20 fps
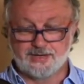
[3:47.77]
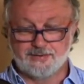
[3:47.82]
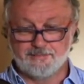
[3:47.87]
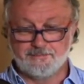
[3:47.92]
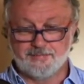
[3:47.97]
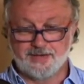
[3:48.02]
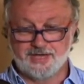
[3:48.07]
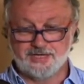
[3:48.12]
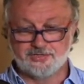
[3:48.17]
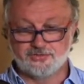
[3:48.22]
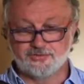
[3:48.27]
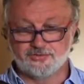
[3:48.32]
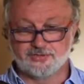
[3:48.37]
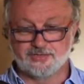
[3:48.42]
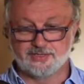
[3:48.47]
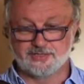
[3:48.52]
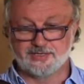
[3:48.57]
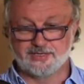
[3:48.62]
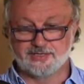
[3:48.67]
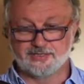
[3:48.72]
I made sure
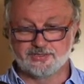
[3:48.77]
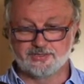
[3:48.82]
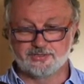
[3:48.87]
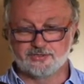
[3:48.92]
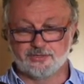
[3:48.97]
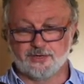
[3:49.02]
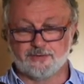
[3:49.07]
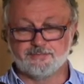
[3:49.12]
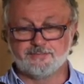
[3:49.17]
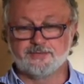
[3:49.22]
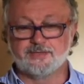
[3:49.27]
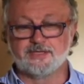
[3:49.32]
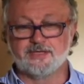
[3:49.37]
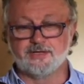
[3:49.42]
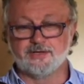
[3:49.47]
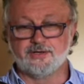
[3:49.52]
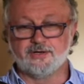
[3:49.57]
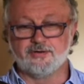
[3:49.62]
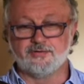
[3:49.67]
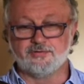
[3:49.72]
that I stopped the
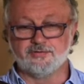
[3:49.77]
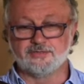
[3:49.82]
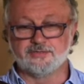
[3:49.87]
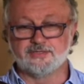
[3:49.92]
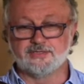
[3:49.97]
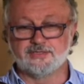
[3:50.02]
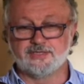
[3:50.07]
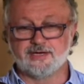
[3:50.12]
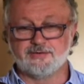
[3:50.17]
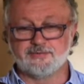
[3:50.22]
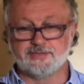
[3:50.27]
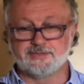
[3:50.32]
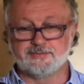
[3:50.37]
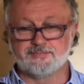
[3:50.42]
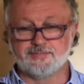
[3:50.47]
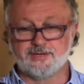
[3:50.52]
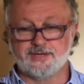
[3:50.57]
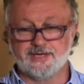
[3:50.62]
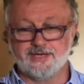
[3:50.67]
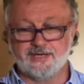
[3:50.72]
note that I was
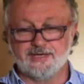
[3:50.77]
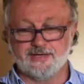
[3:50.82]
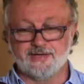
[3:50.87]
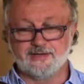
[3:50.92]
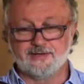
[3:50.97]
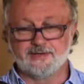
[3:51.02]
playing.